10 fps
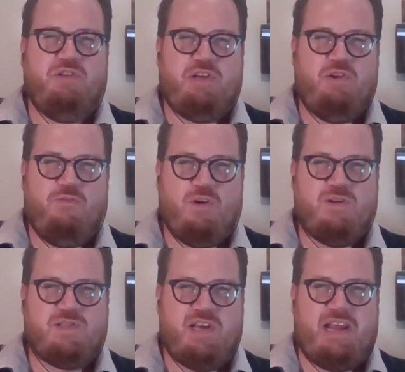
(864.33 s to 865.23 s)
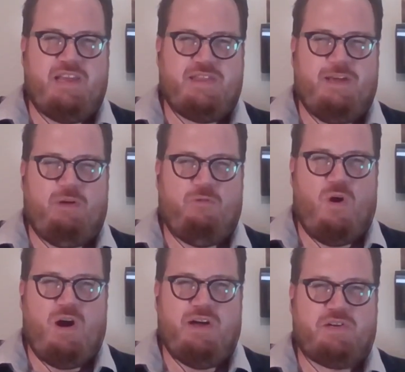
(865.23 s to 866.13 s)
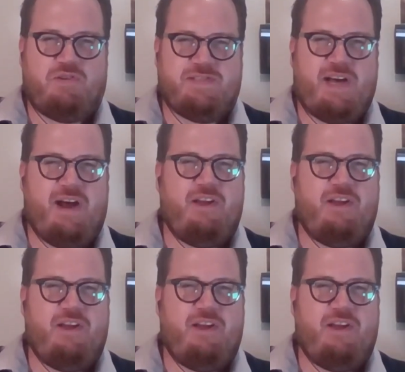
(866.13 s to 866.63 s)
universe, and anything we want or desire